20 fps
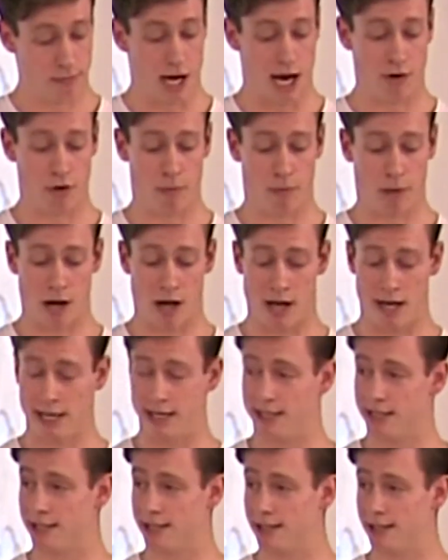I
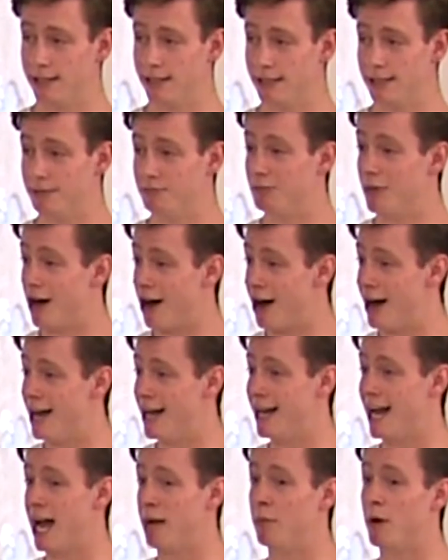replied,
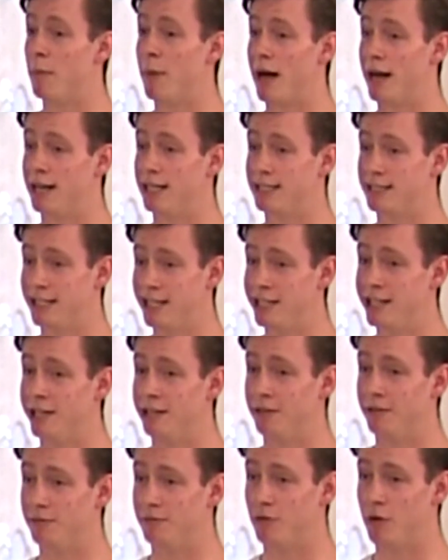"I am a
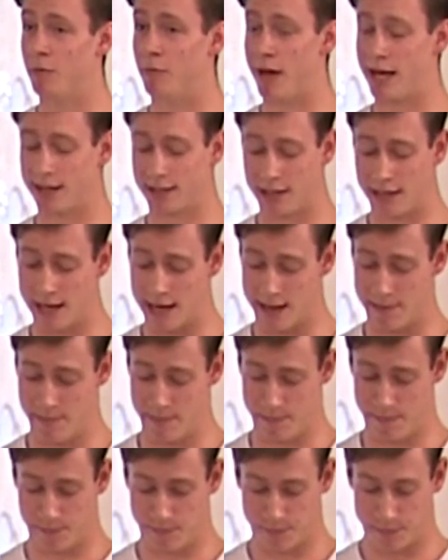Palestinian from Bethlehem."
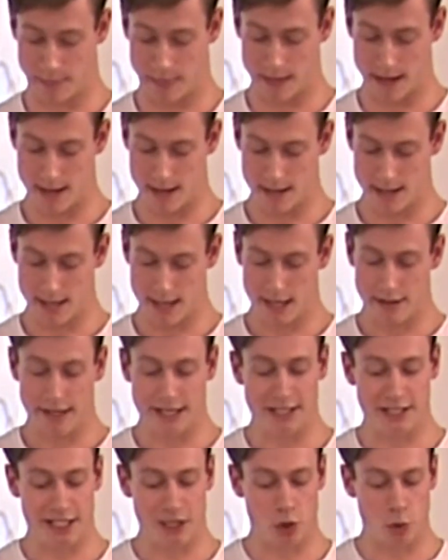
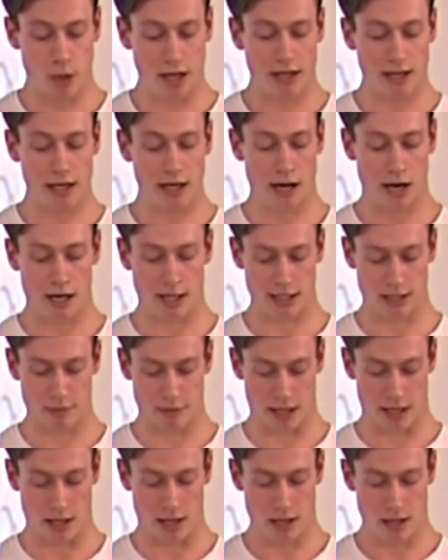Then she quickly asked
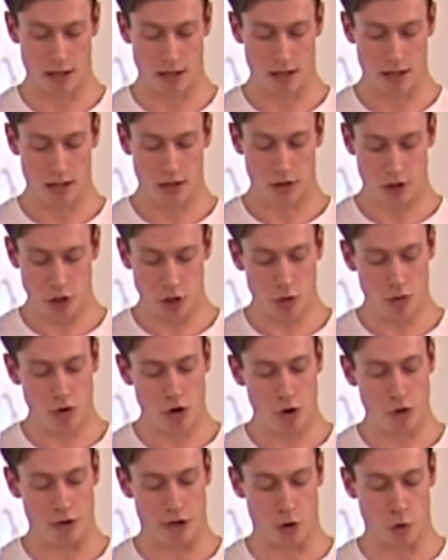me, "Do you
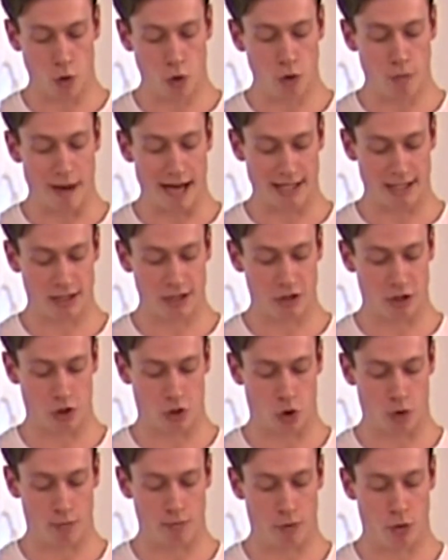know that all passengers
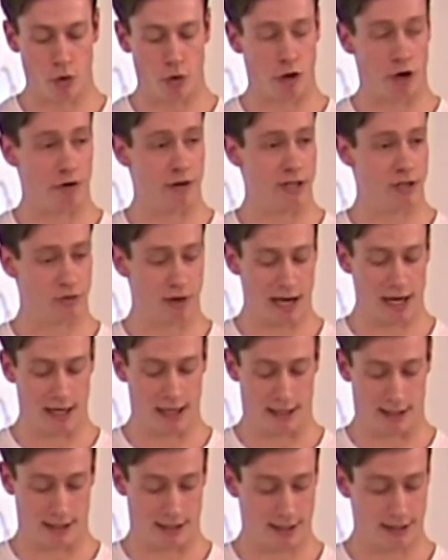on board are
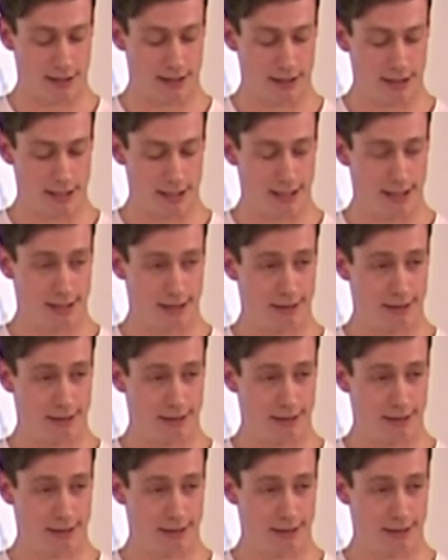Israelis?"